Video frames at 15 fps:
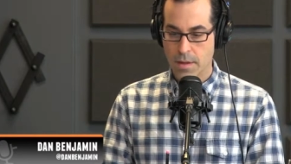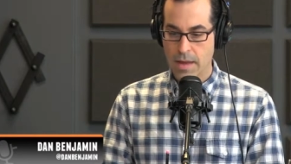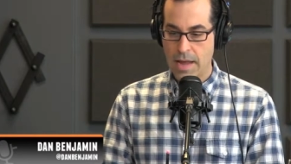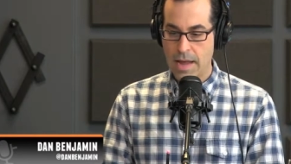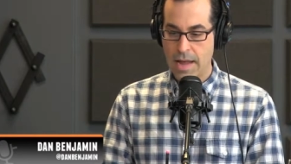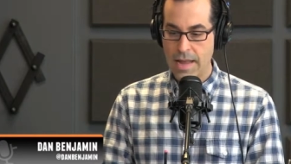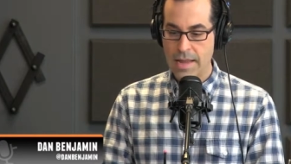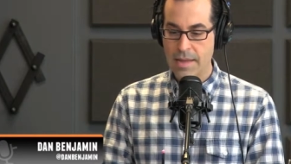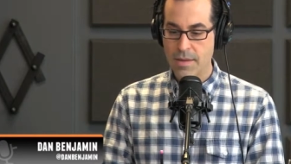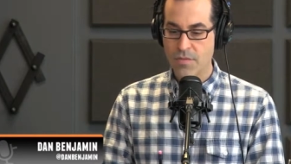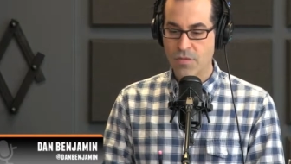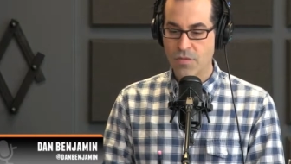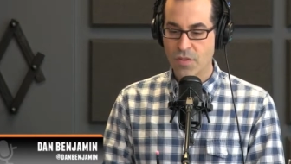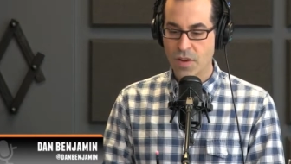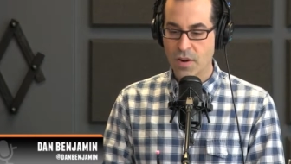
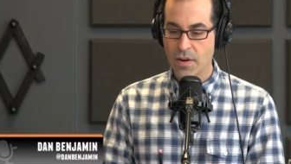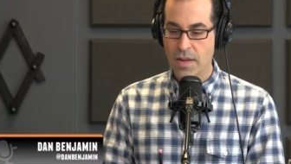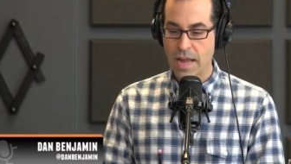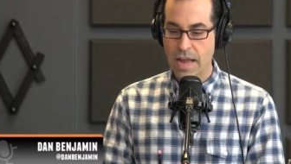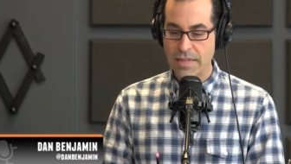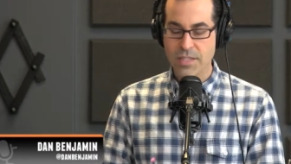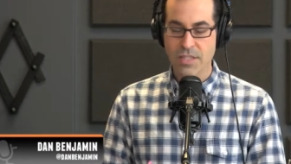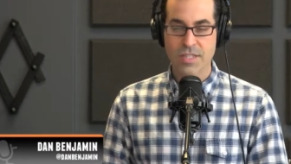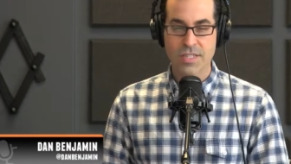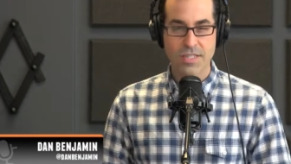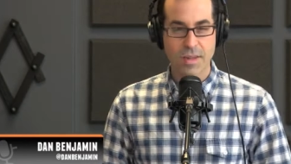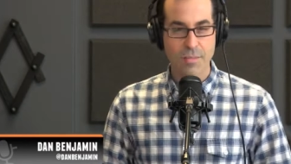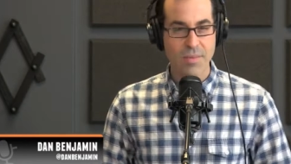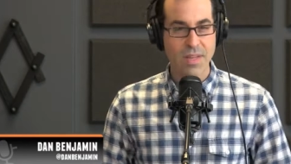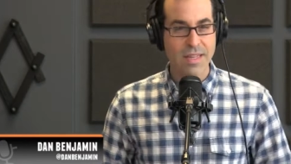
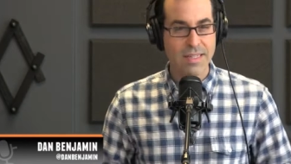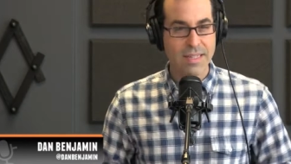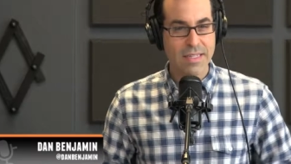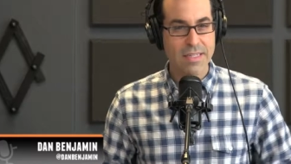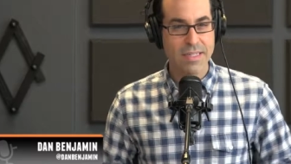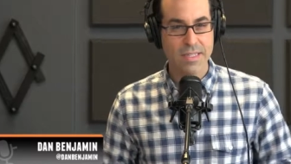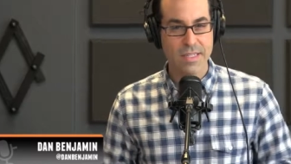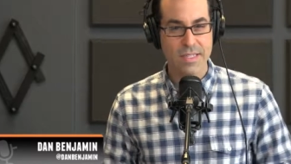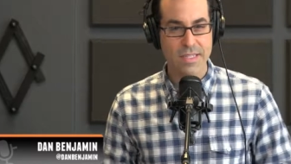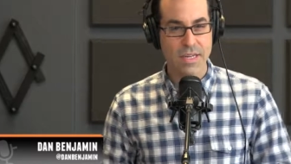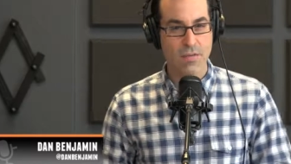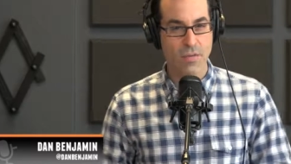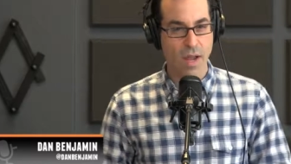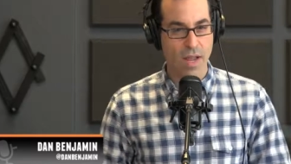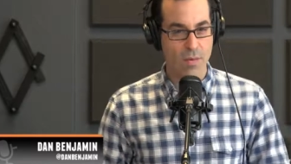Something doesn't
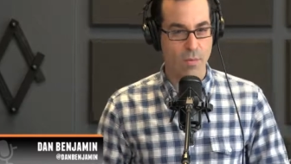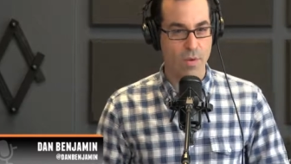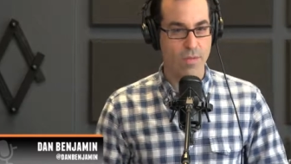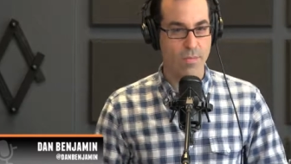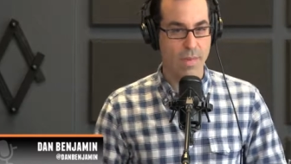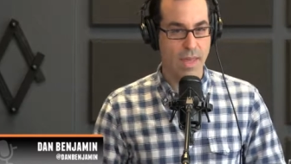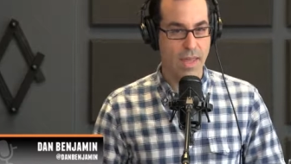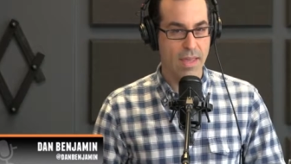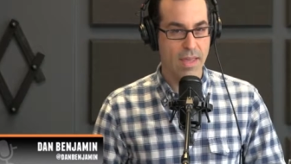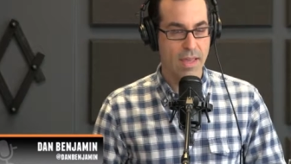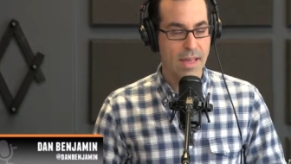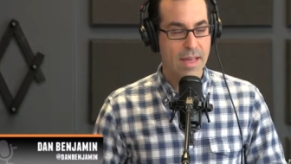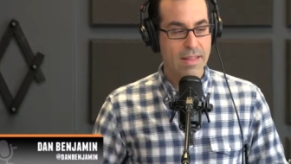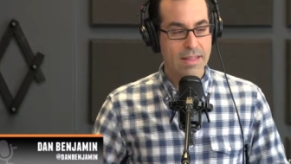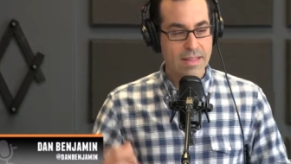sit right with me.
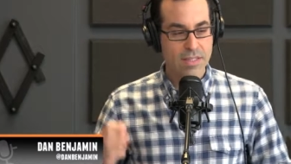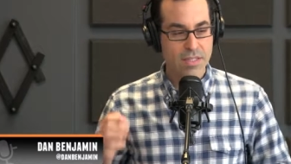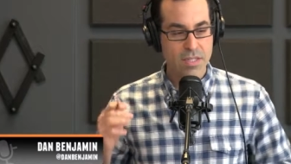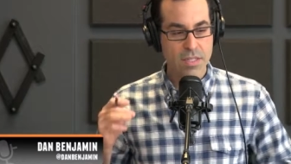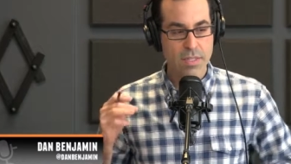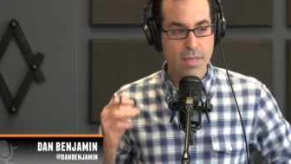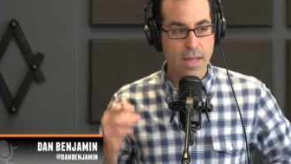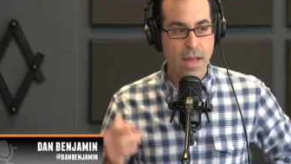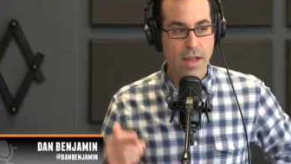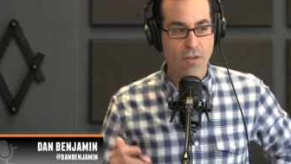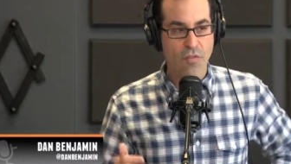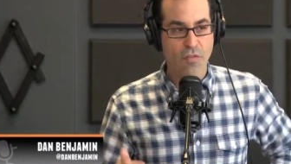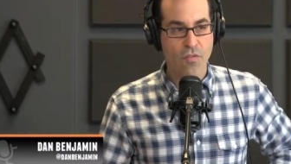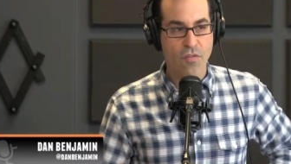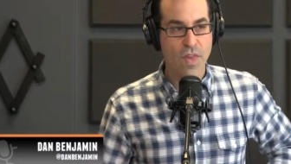This does
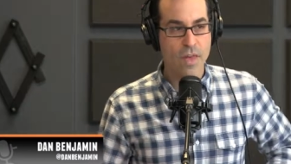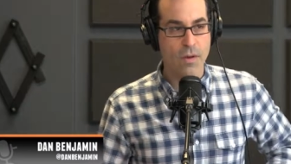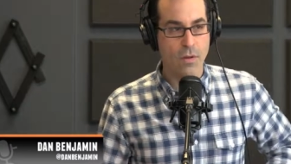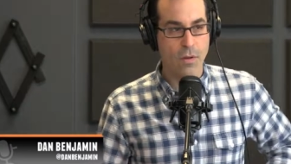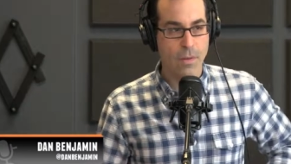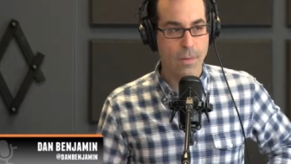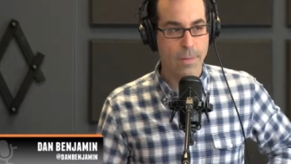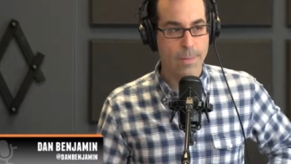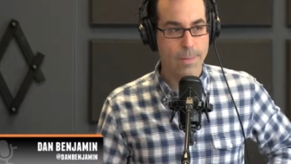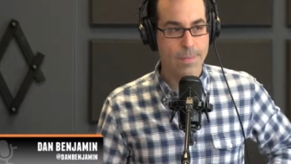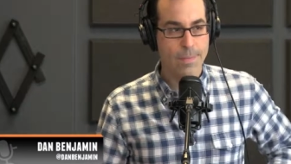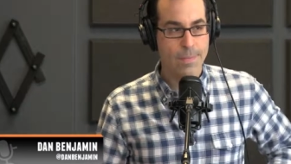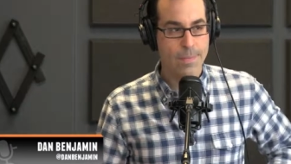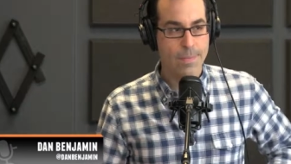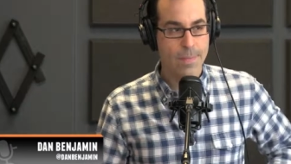not feel
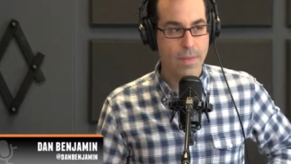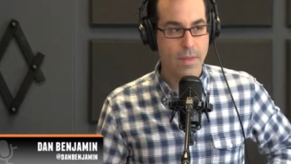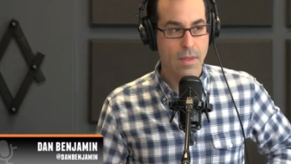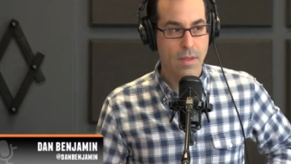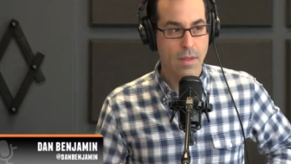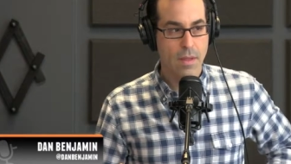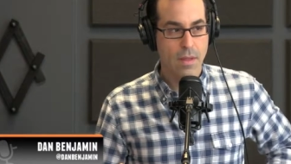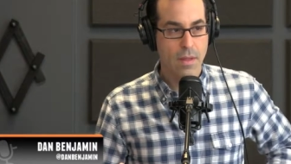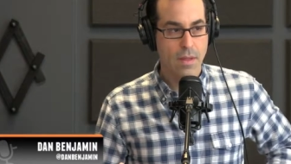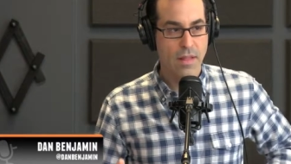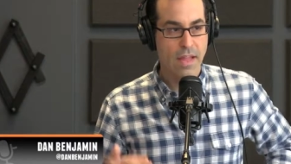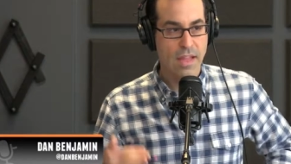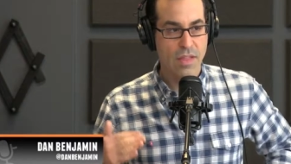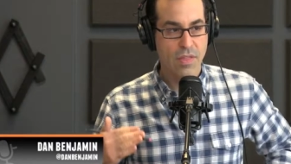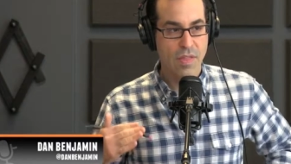
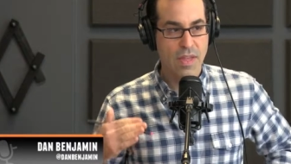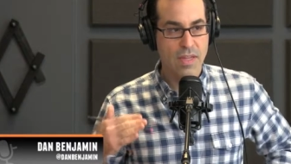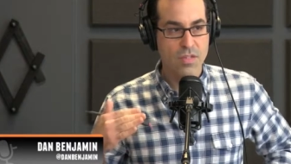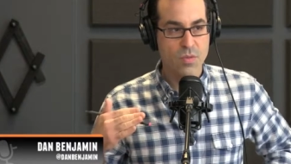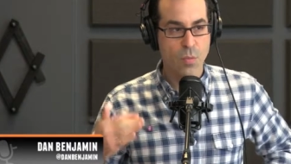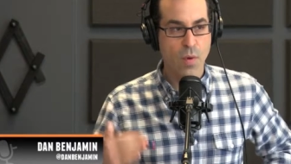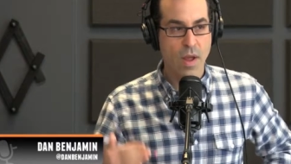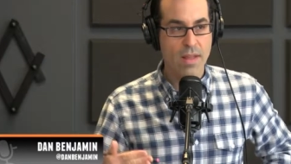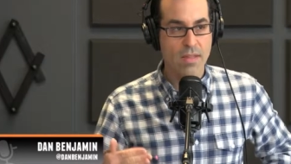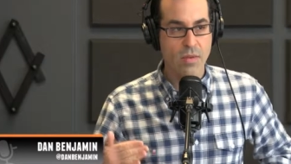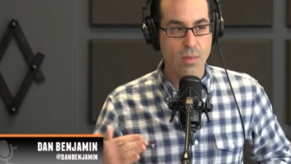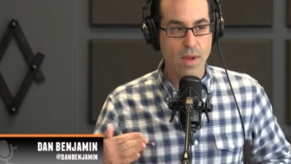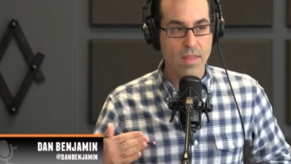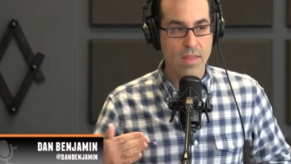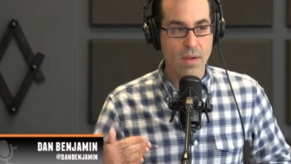like things went
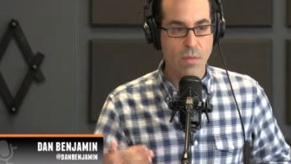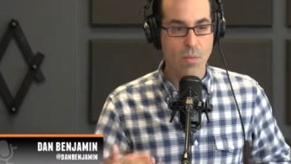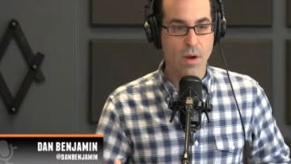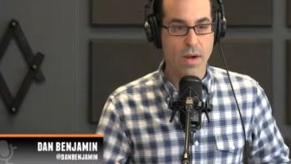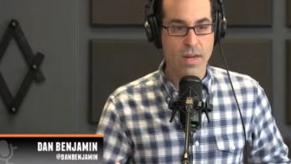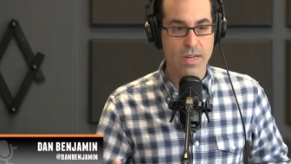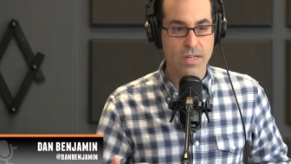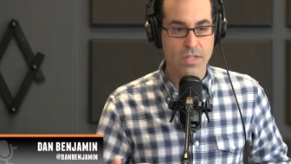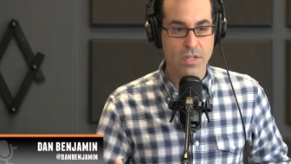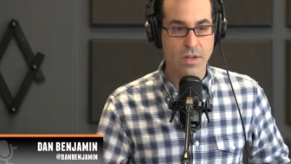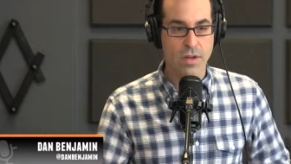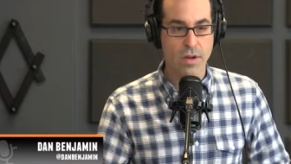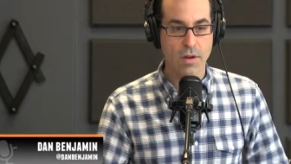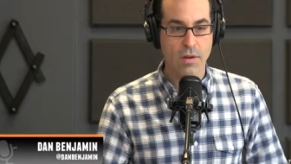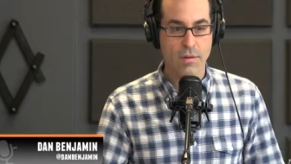the way they wanted it to
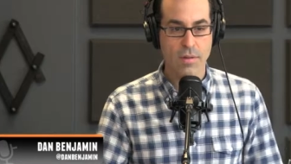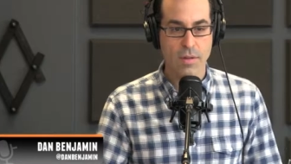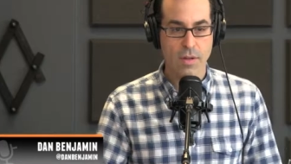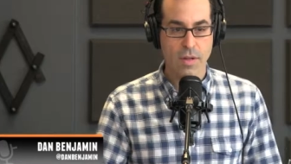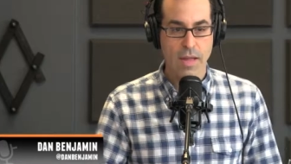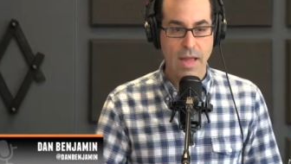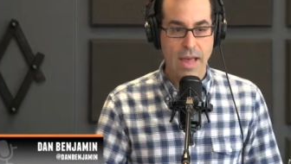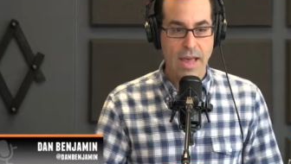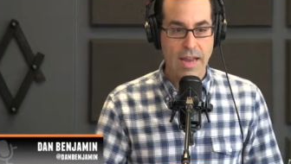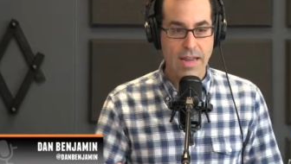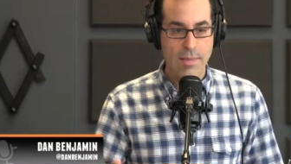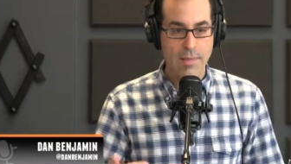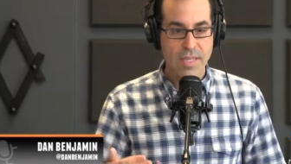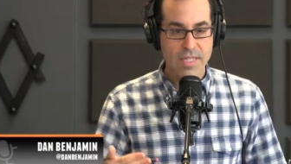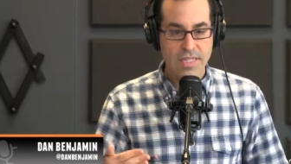go. And
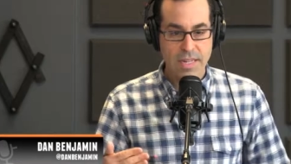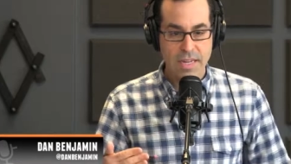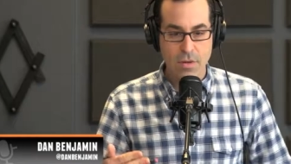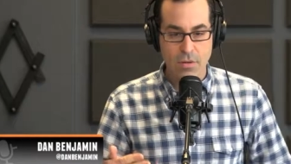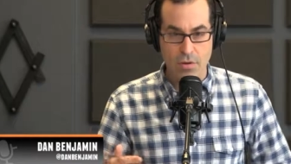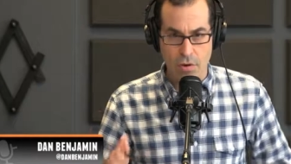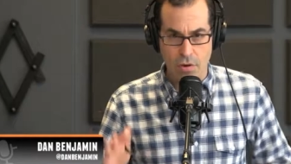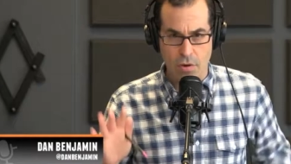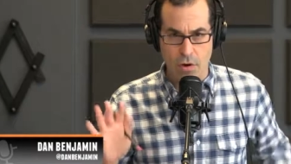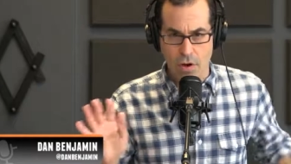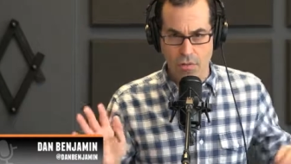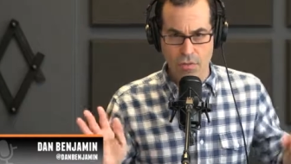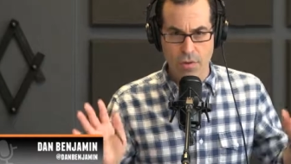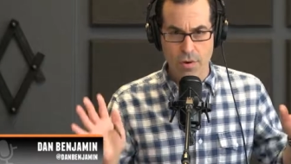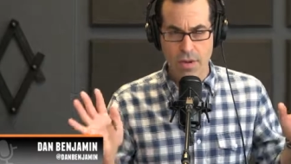I'm not saying, oh, they're
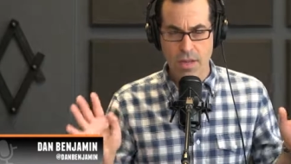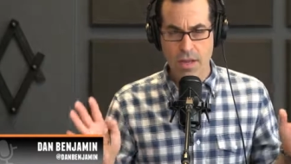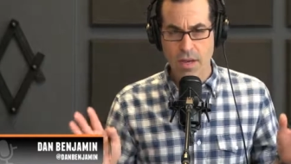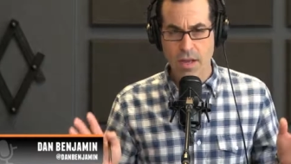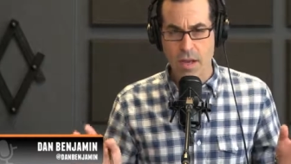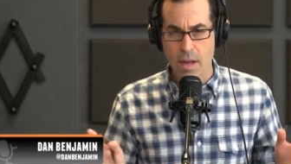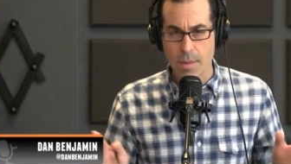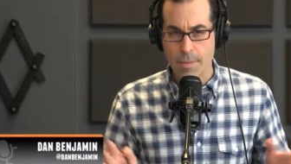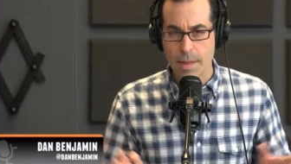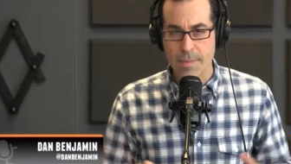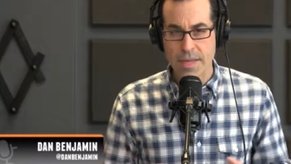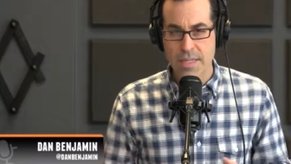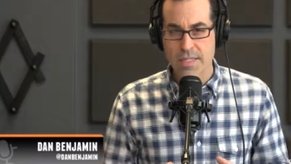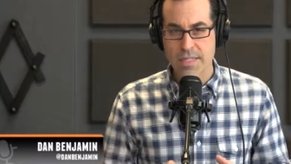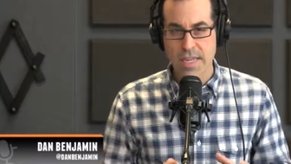covering it up.
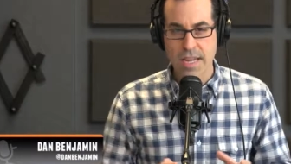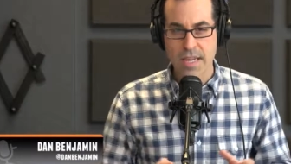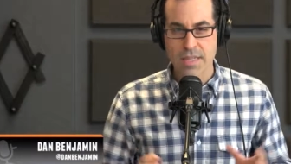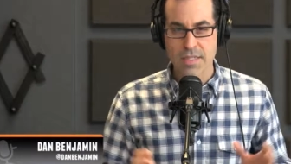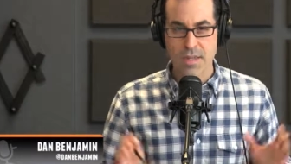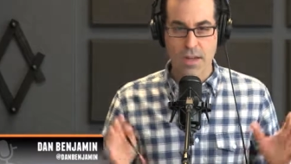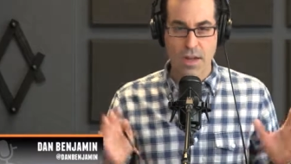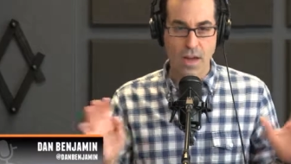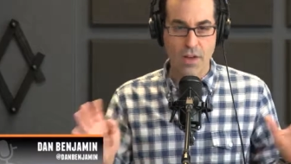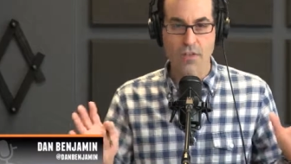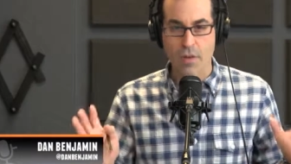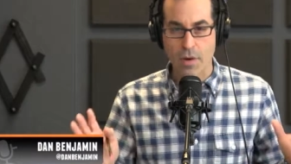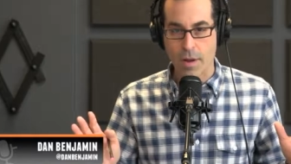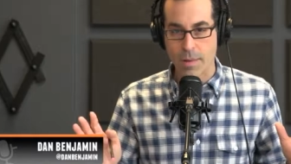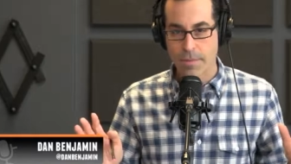I'm not saying it's a
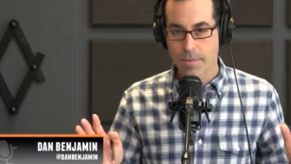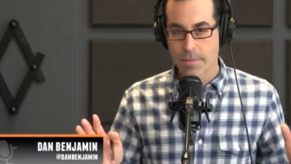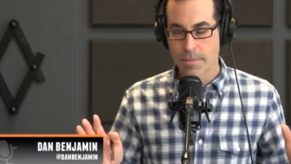cover-up.